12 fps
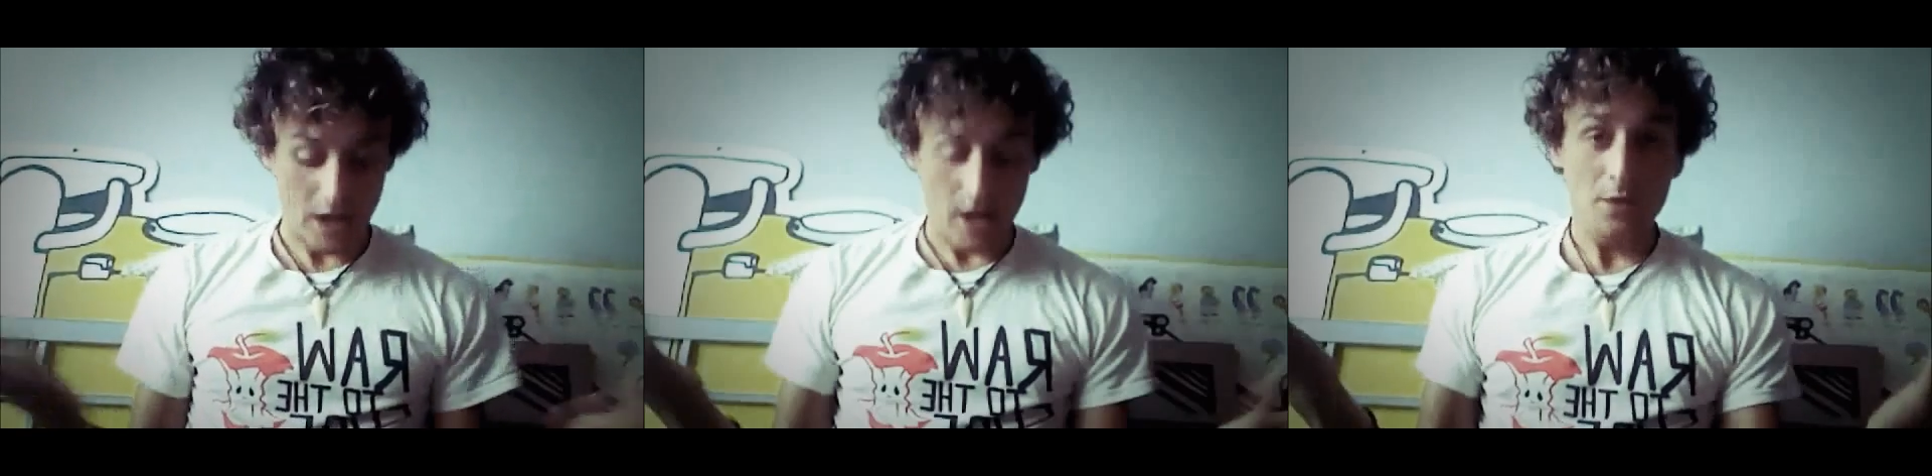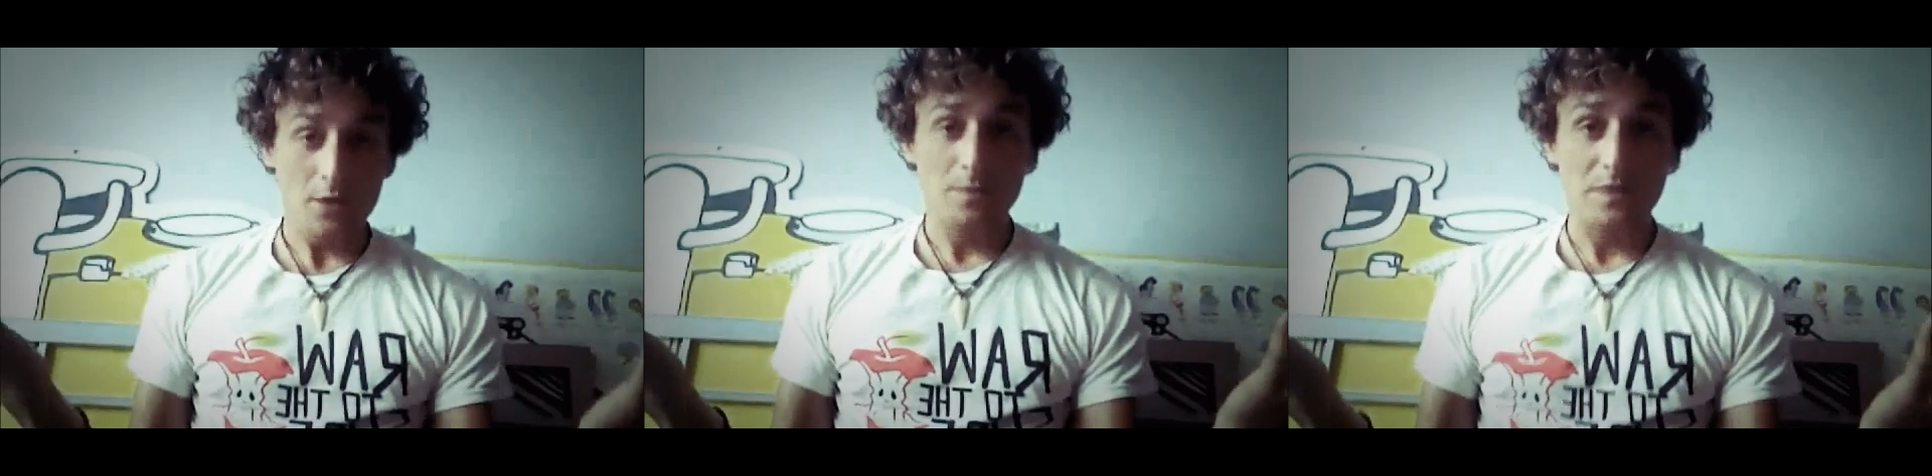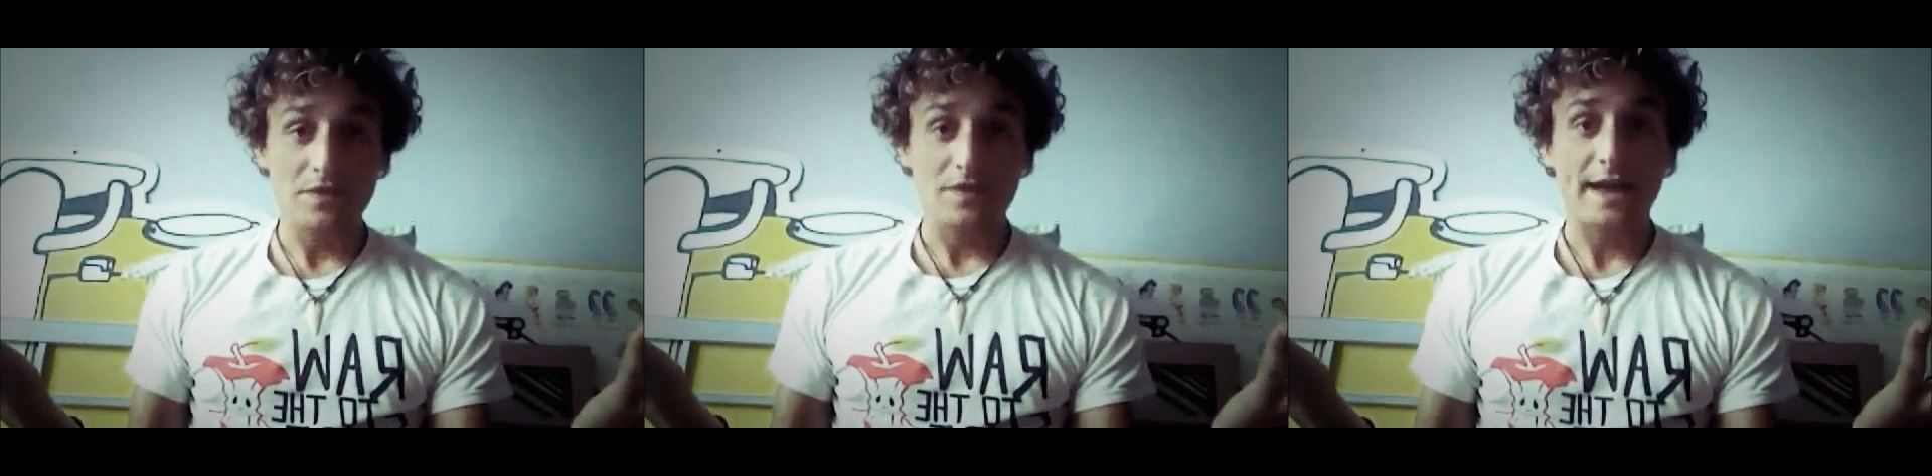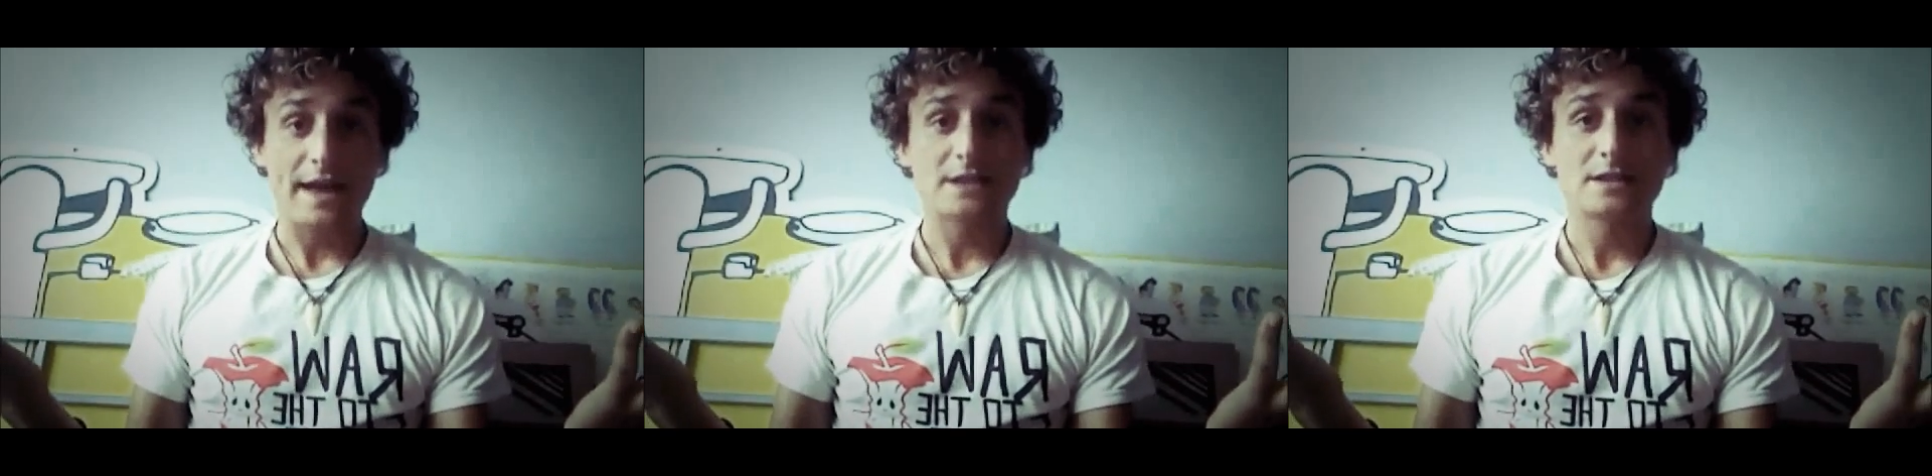I would be
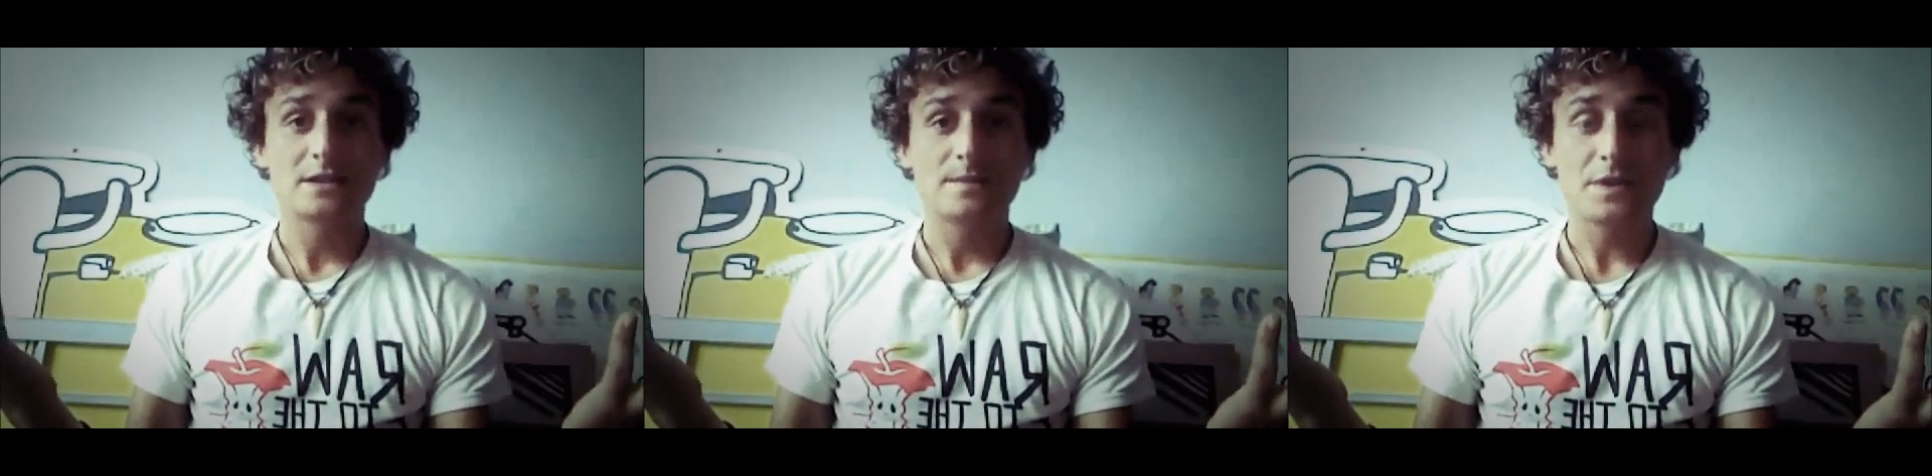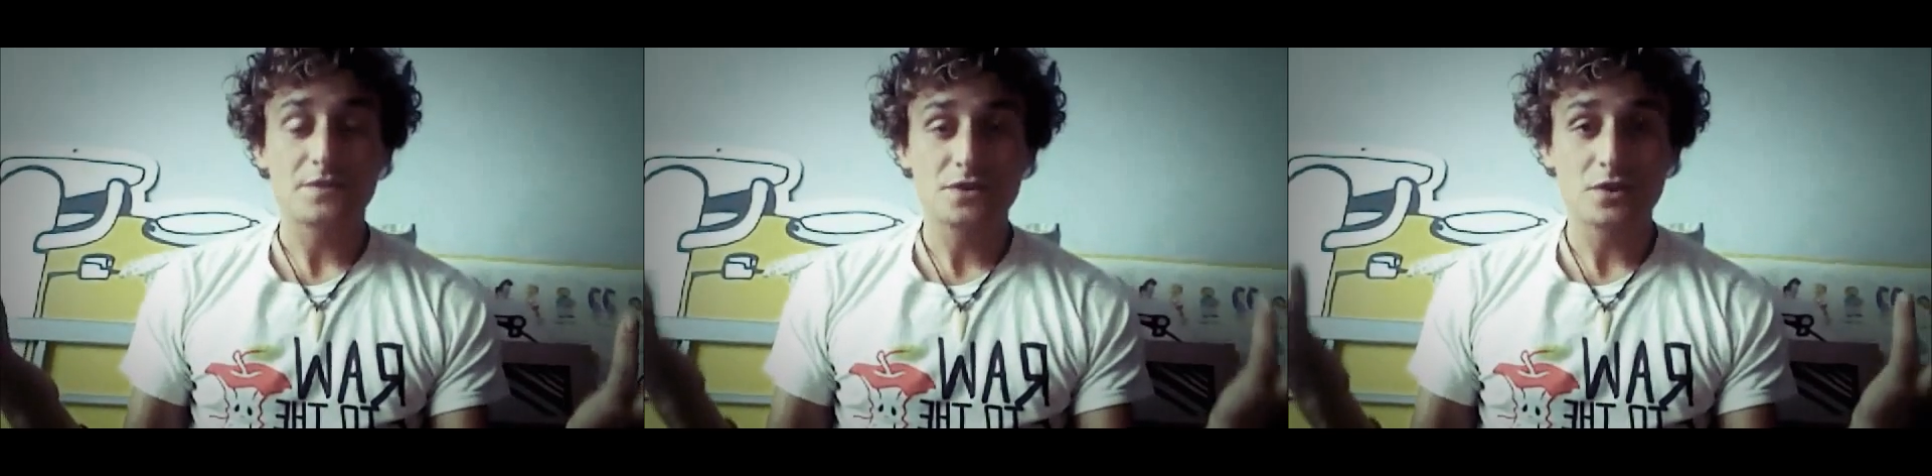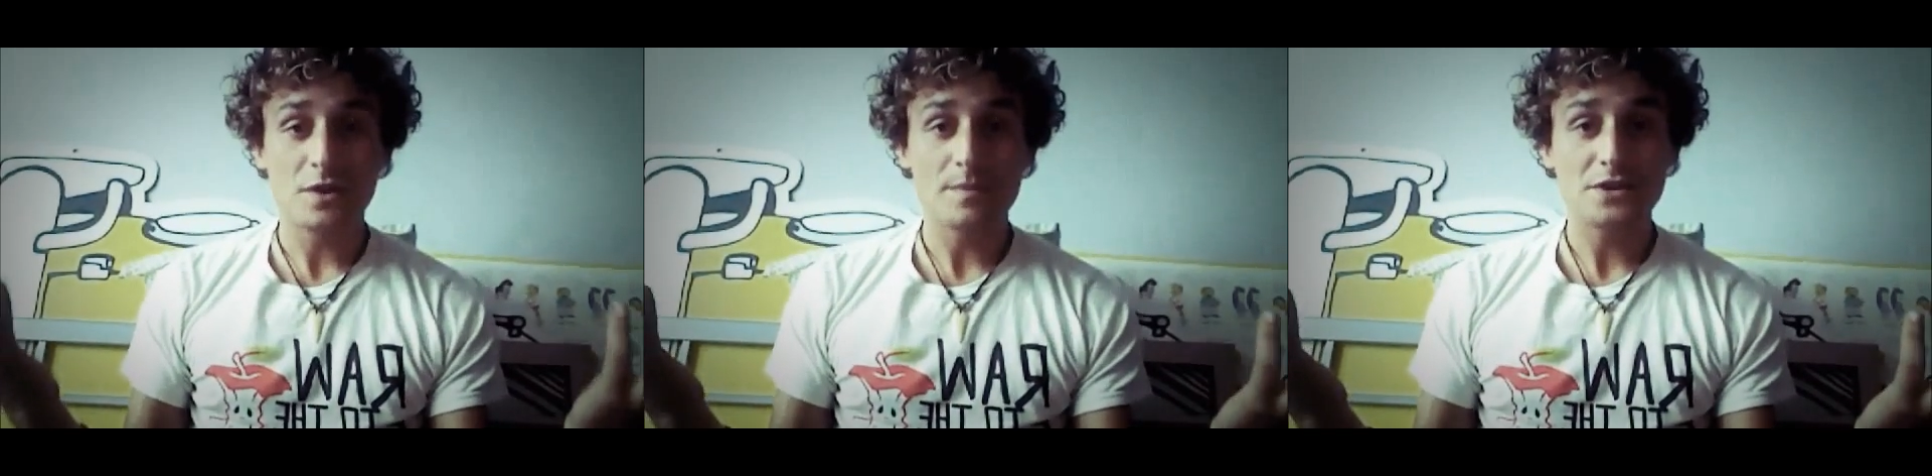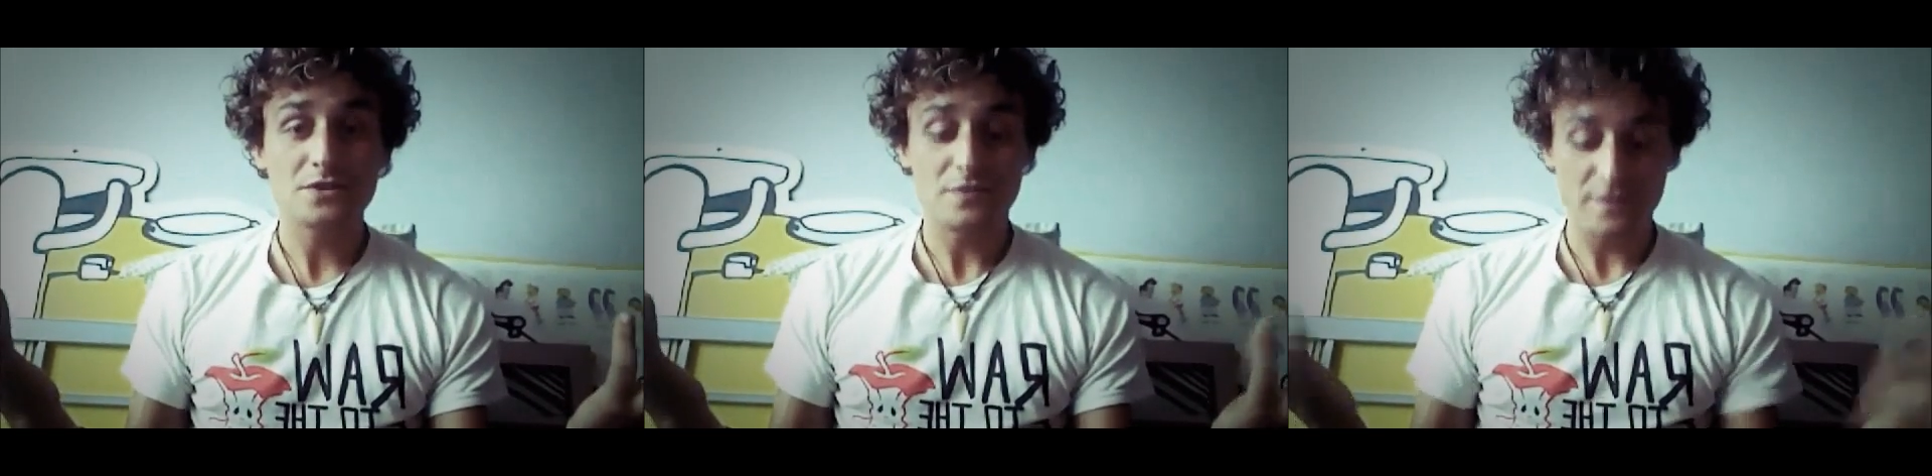fat. If sugar
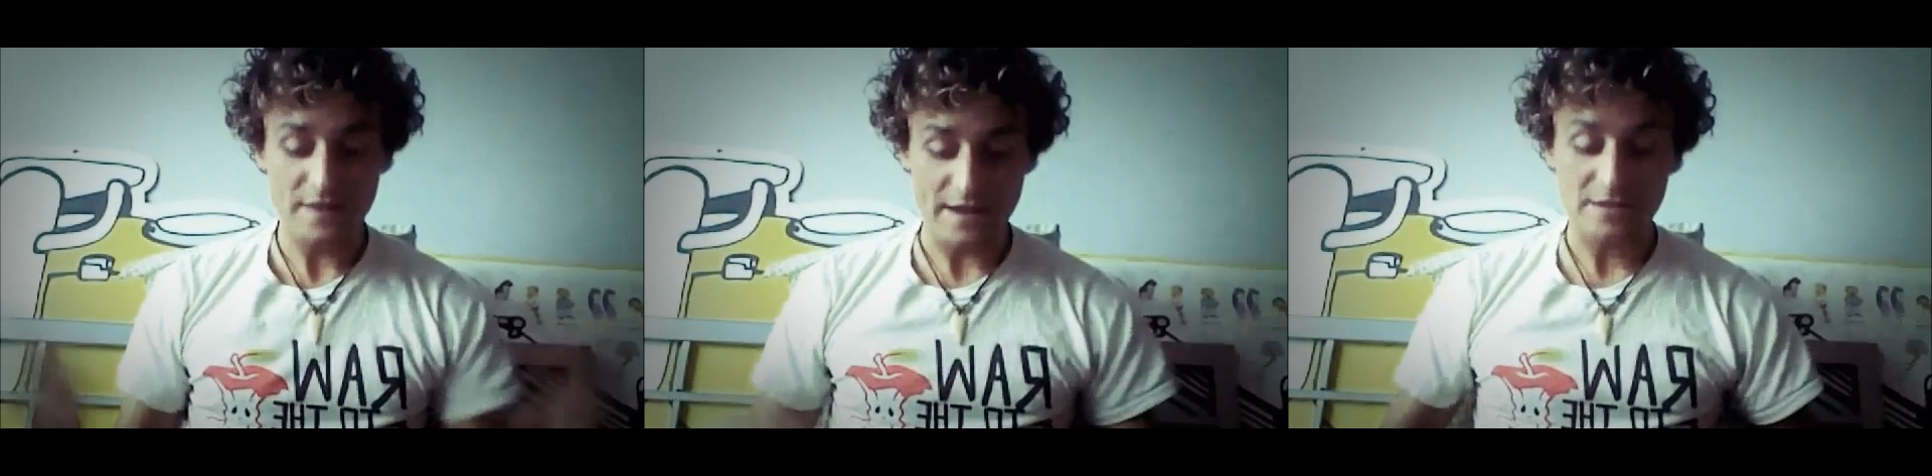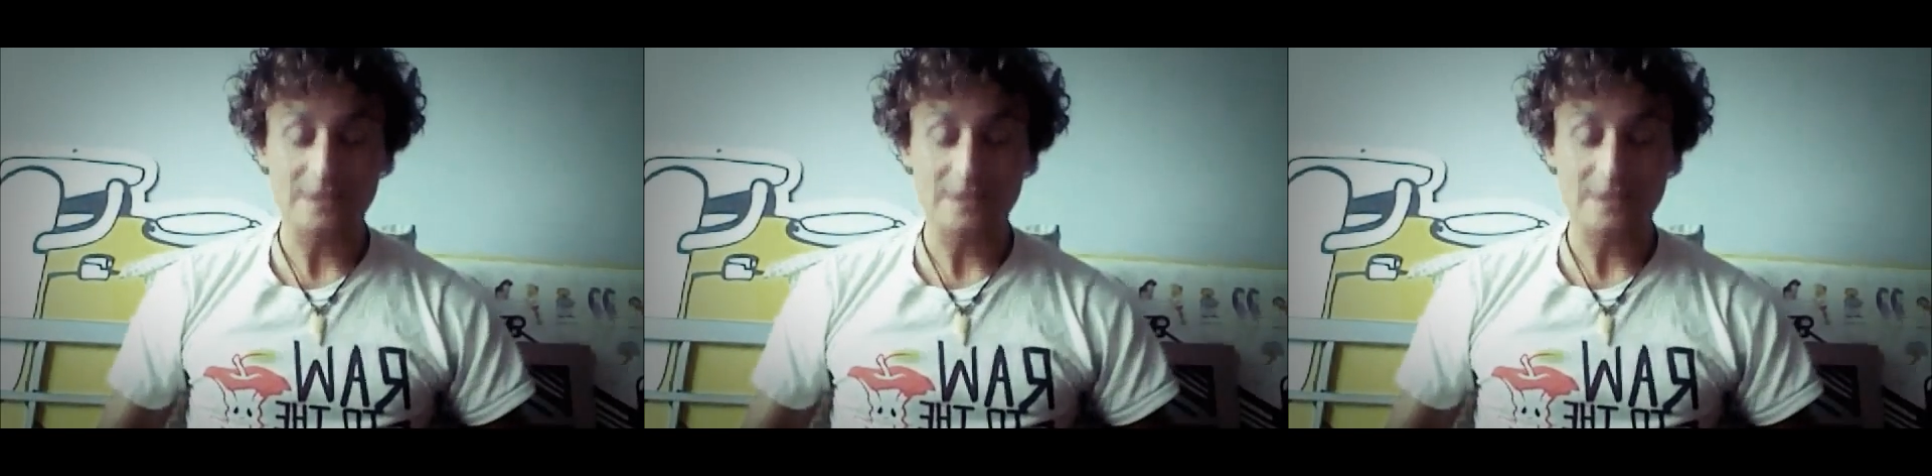made you fat,